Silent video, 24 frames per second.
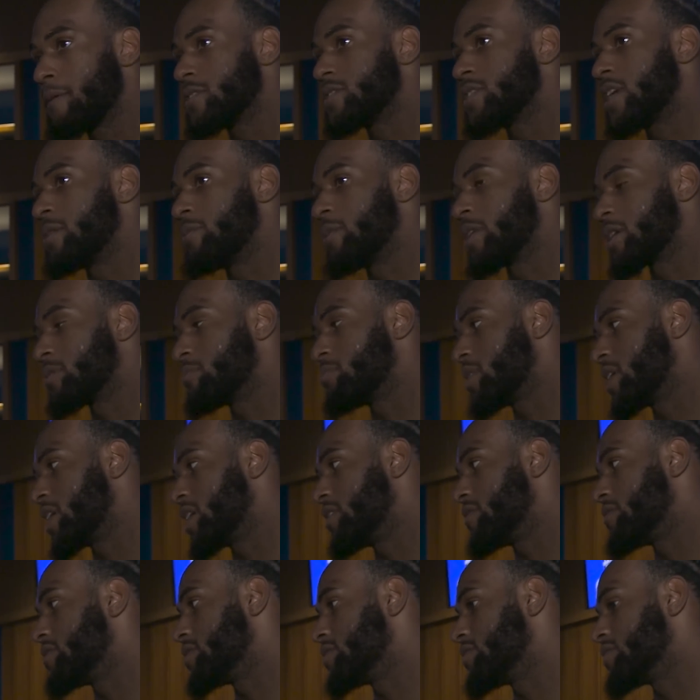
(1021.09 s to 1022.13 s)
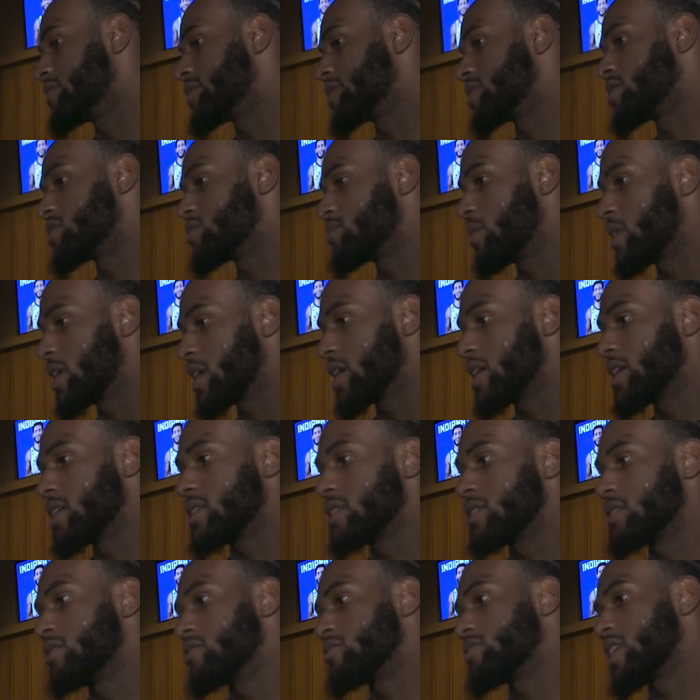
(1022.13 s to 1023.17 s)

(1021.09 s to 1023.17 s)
trying to make a play, even swing it, you know,